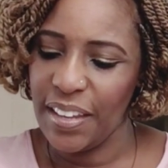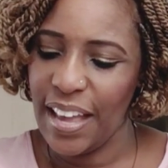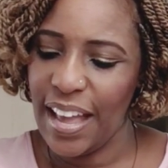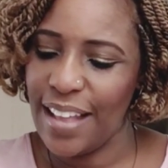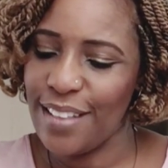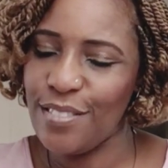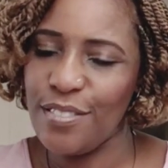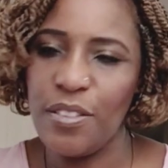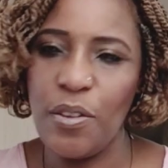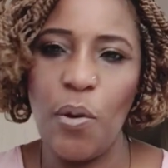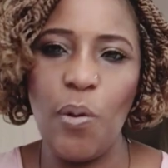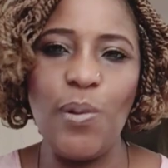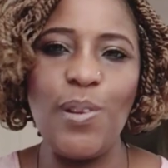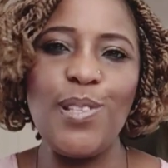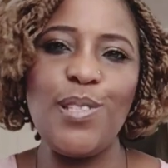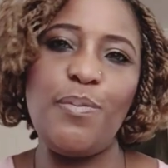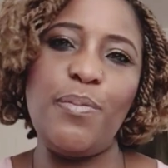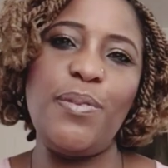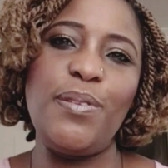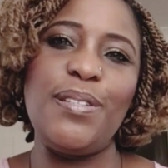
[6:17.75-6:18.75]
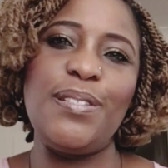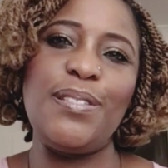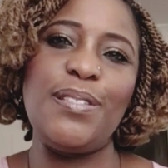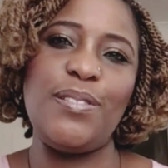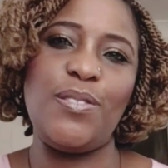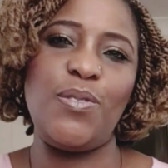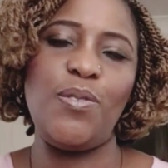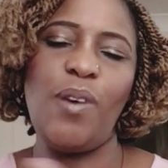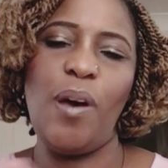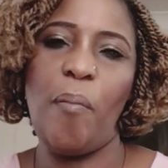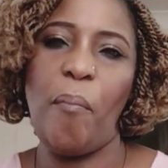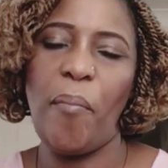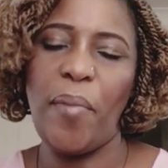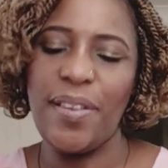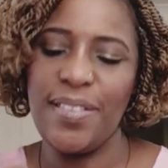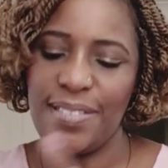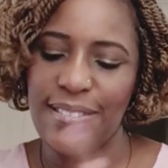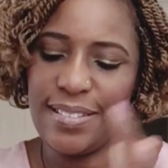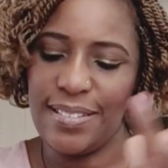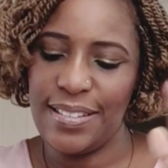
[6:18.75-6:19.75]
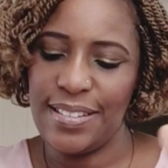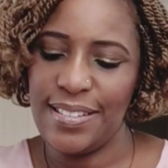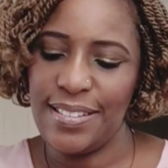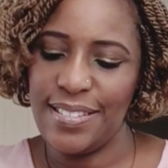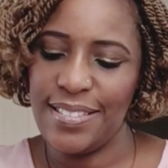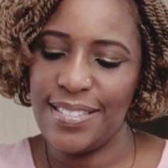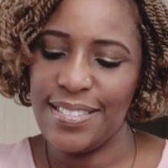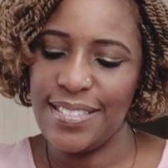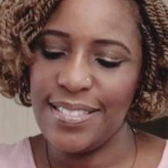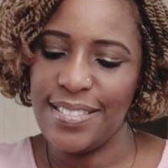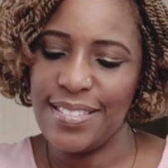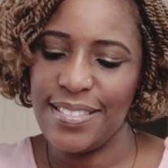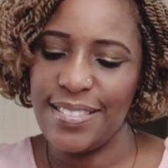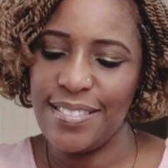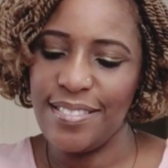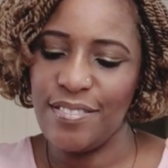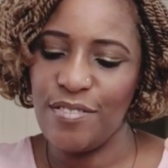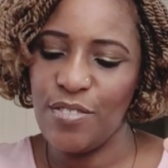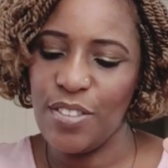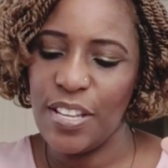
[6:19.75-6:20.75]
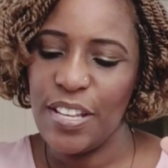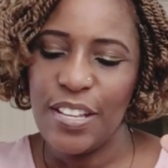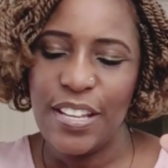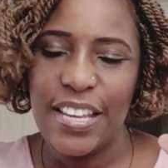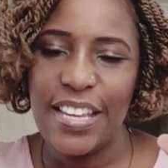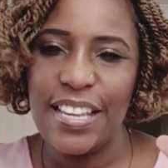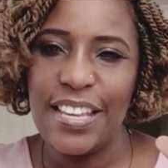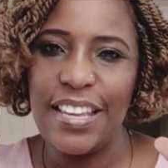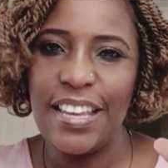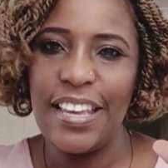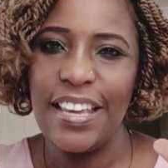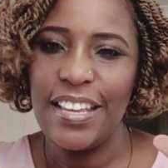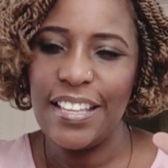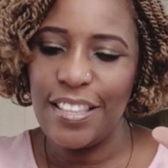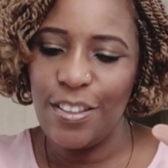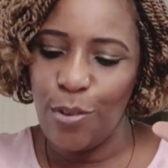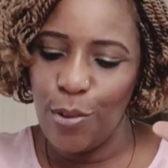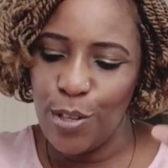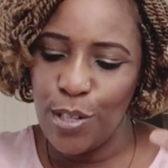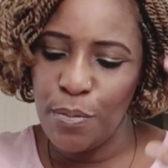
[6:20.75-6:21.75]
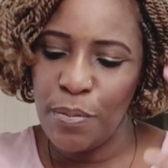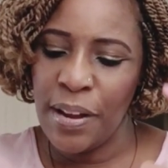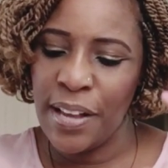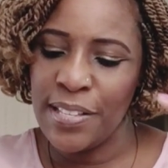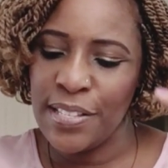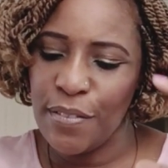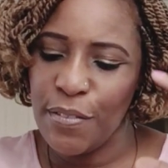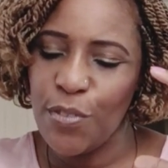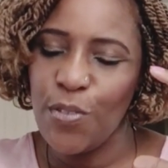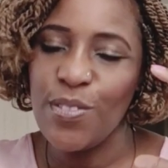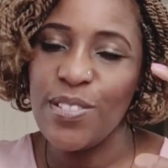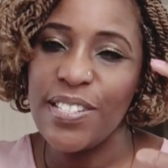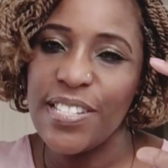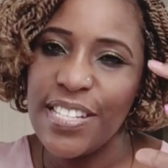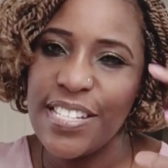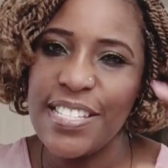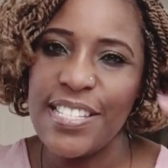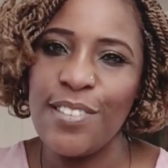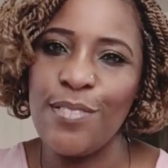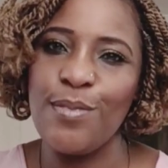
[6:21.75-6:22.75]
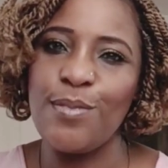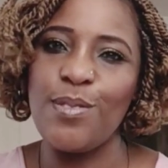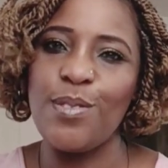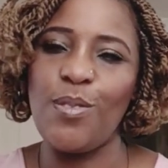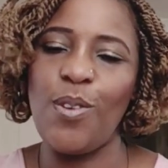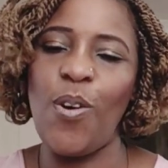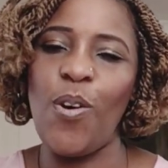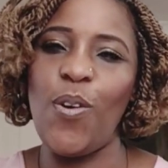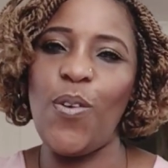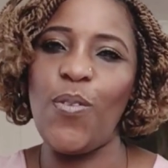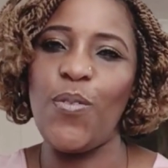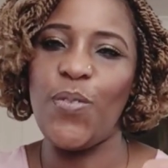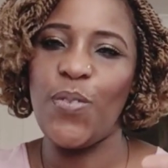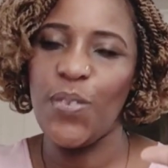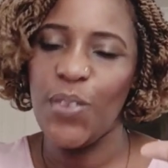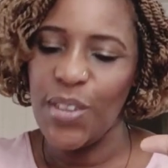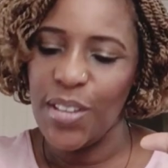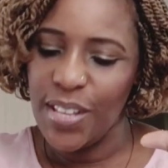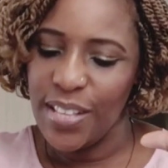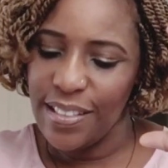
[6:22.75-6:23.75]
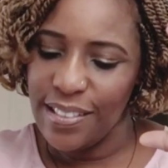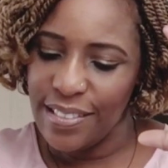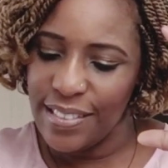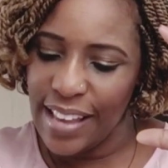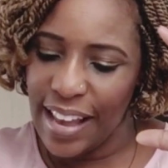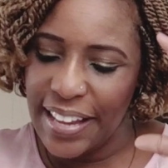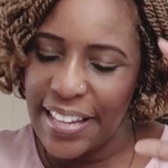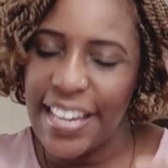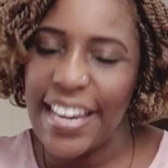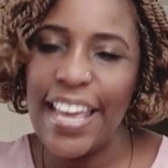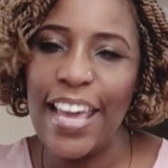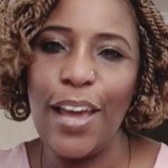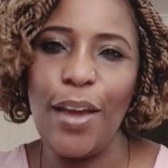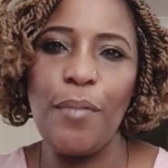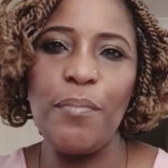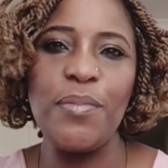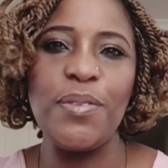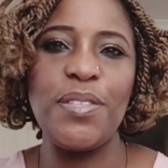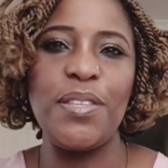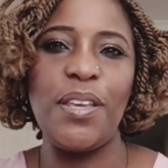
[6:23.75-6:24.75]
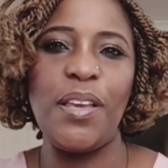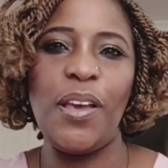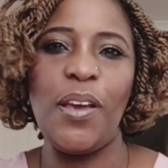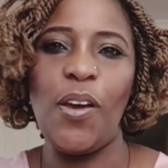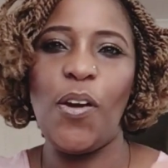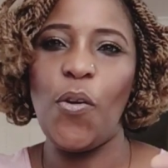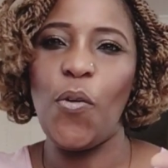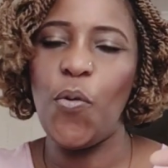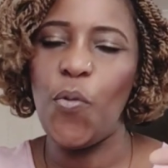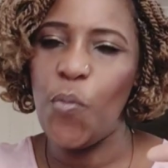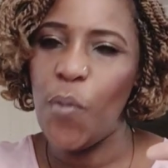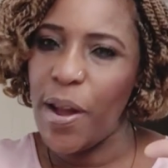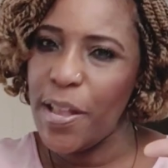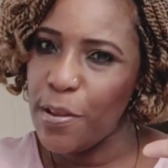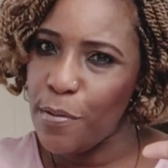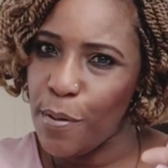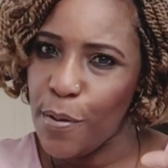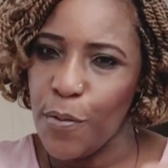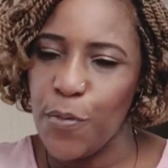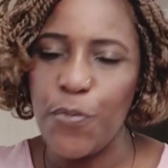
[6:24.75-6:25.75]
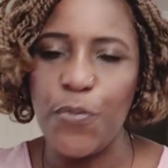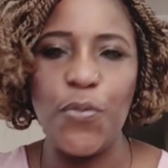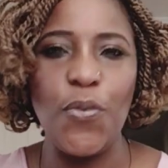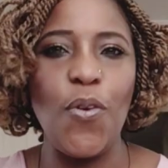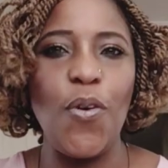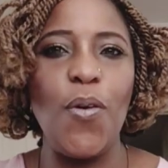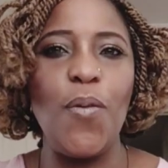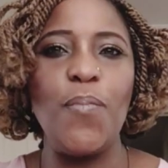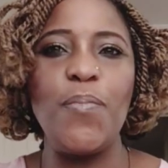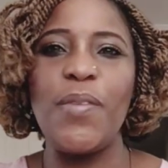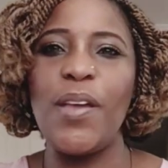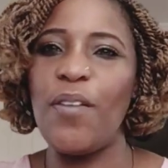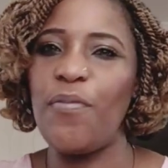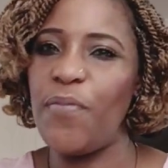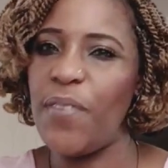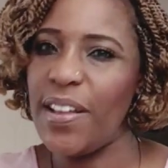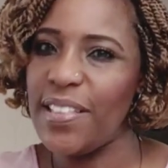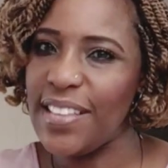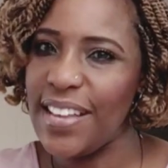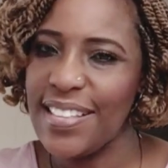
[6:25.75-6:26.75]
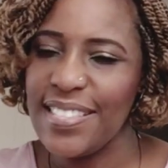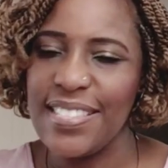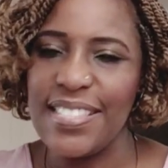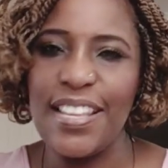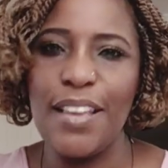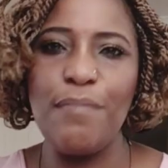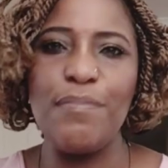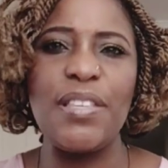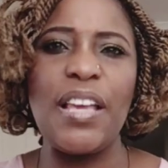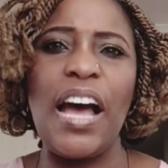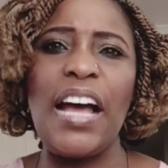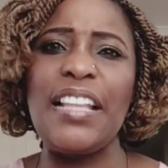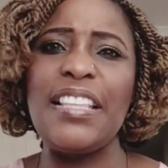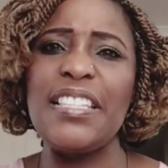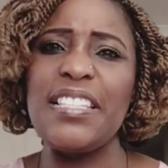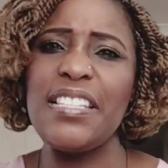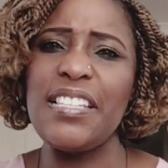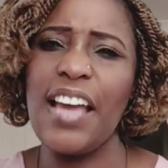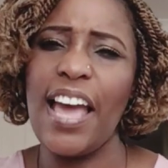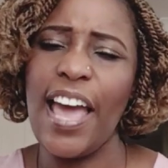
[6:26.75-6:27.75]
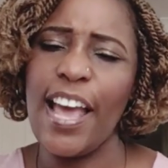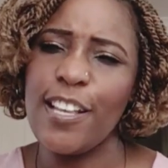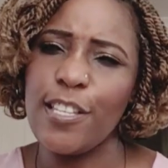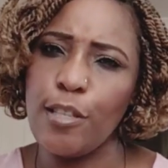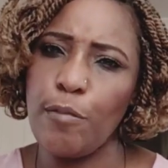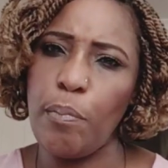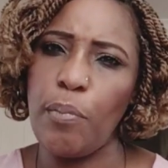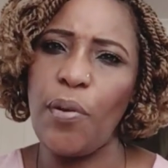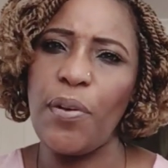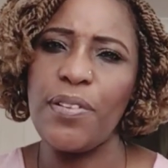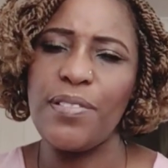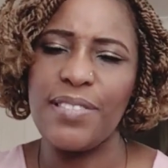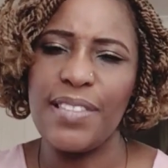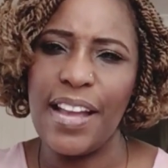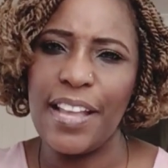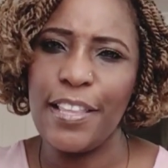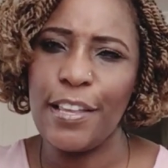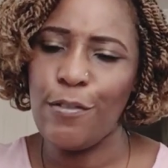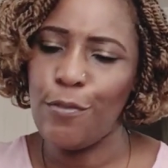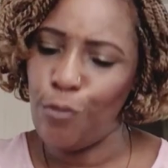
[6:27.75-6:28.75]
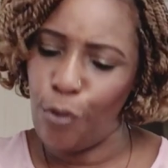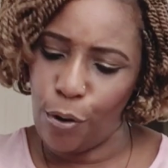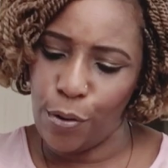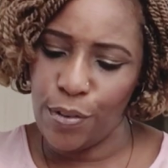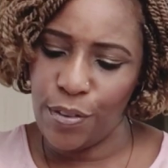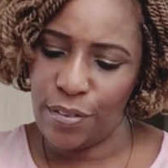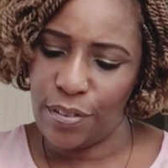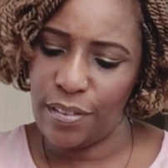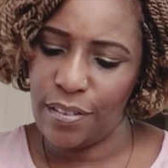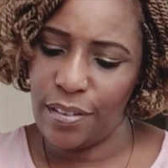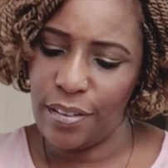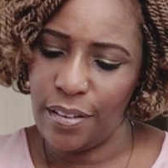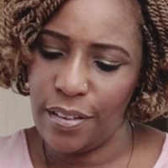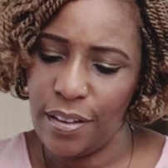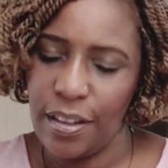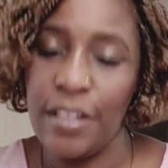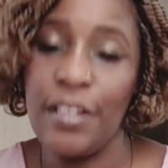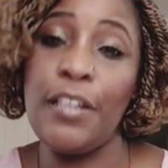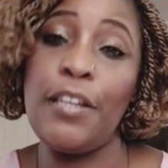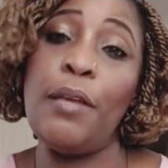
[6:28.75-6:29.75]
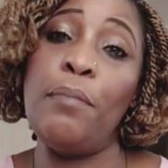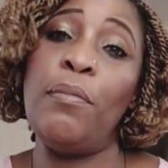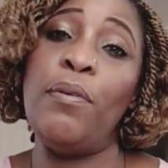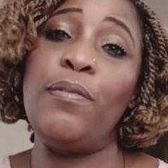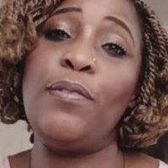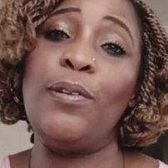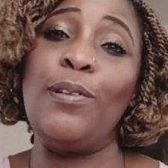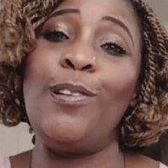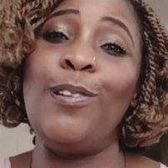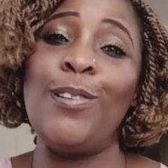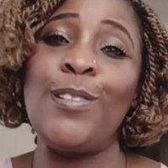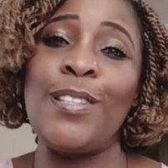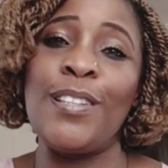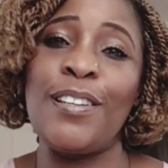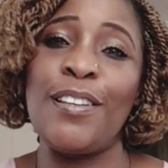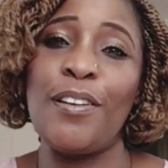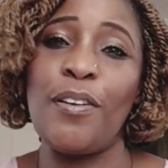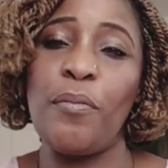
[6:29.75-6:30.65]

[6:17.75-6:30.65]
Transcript: And the Holy Spirit is so amazing. The Holy Spirit has given us details of their names, where they were from, their father's names, and the exploits that they wrought in the name of the Lord.